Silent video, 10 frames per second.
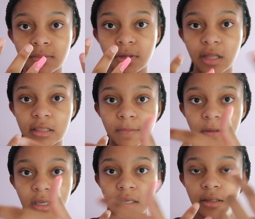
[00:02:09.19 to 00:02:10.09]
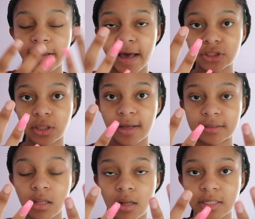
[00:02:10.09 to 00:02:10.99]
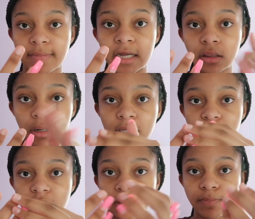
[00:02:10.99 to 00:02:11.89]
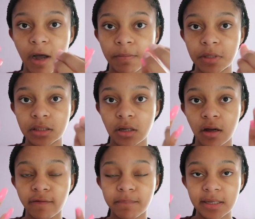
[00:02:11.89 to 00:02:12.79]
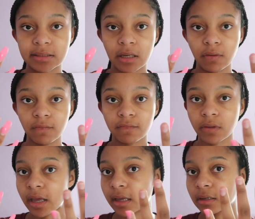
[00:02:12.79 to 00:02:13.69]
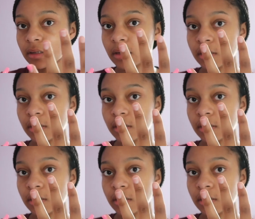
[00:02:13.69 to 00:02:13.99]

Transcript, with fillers: but like the pink actually lasted a long time i literally just popped these off myself like